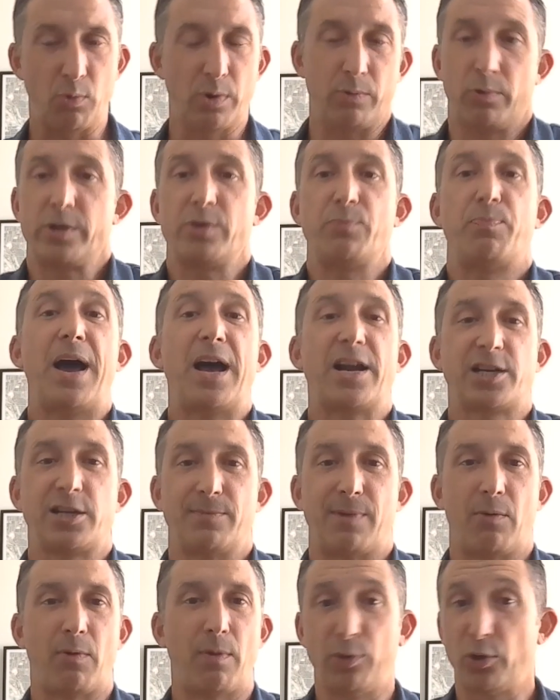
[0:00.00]
What are you
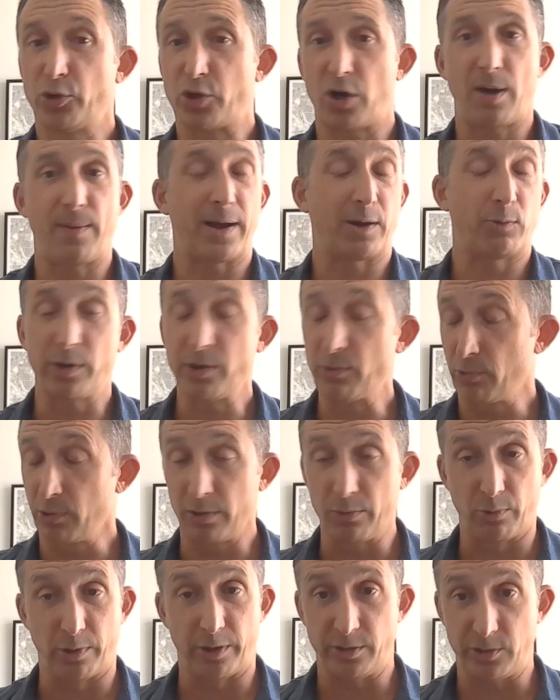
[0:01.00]
passionate about? What blows your hair back? What do you
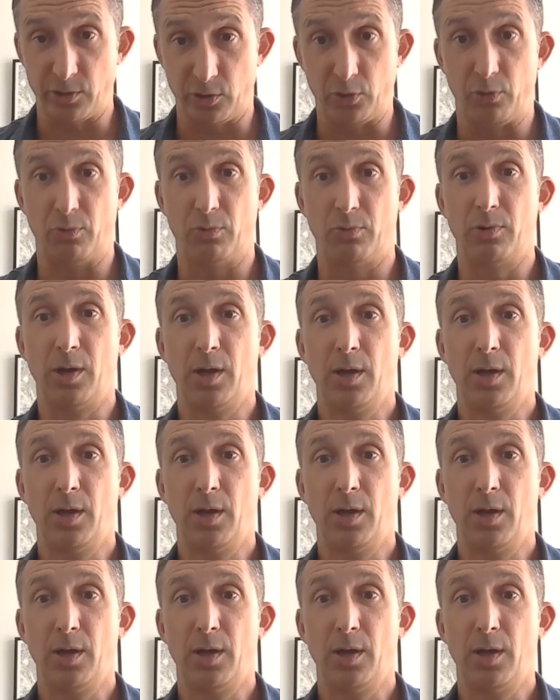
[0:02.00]
really want to do?